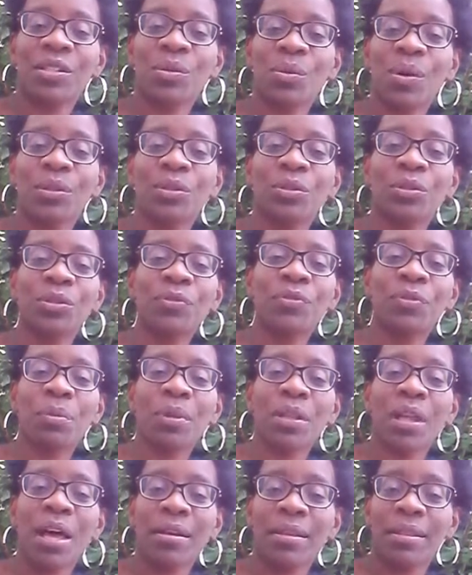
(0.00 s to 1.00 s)
So I learned
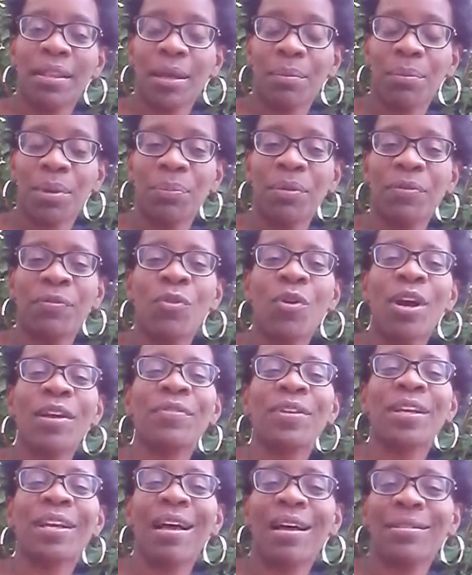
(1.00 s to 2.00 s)
from a lot of them. But before I
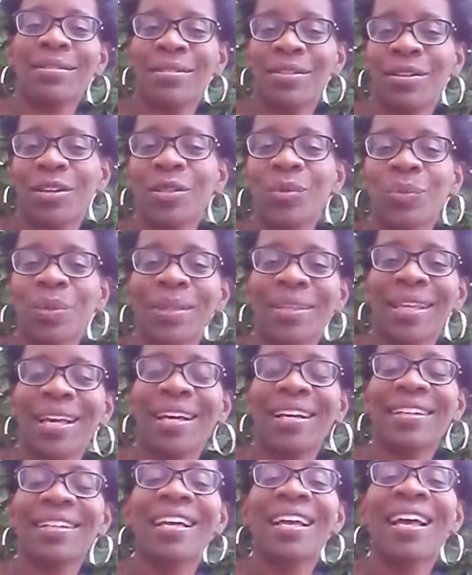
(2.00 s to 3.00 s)
even got started with
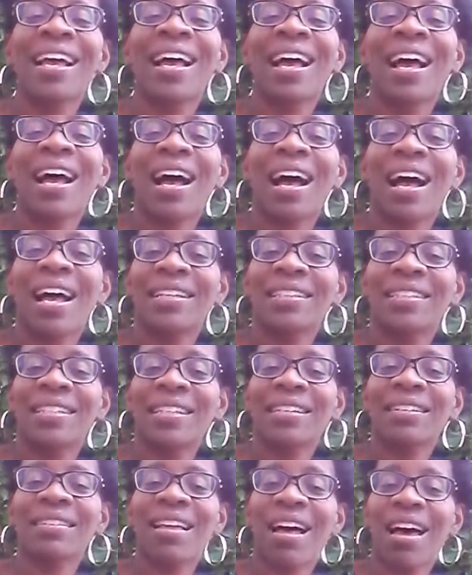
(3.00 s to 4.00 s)
that, I
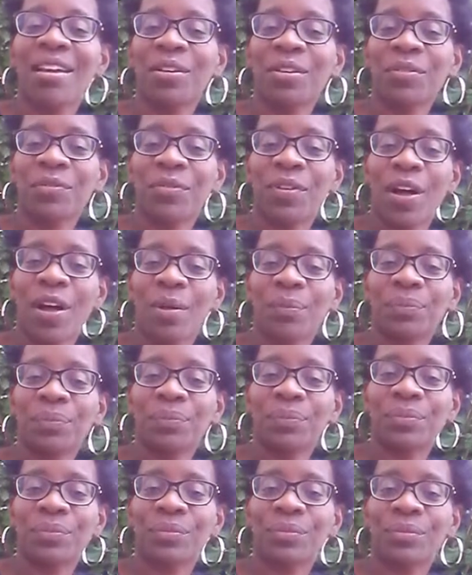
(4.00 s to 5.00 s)
did a lot of
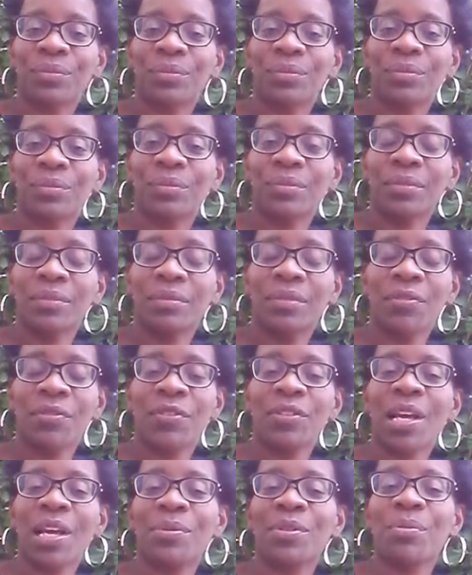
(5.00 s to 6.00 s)

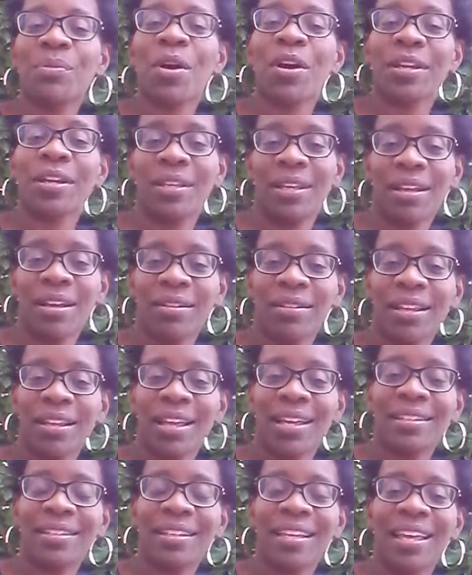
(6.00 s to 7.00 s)
different types of marketing
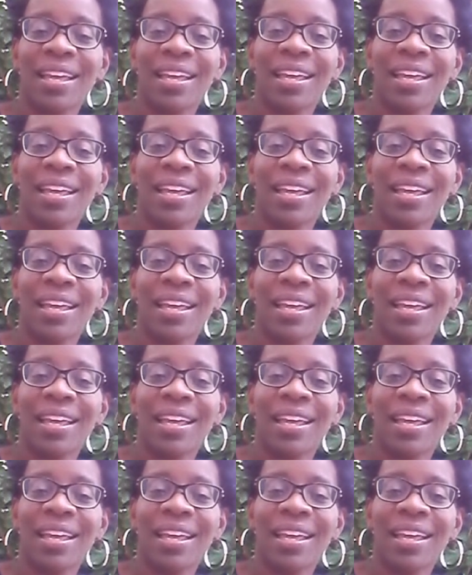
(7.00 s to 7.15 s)
online.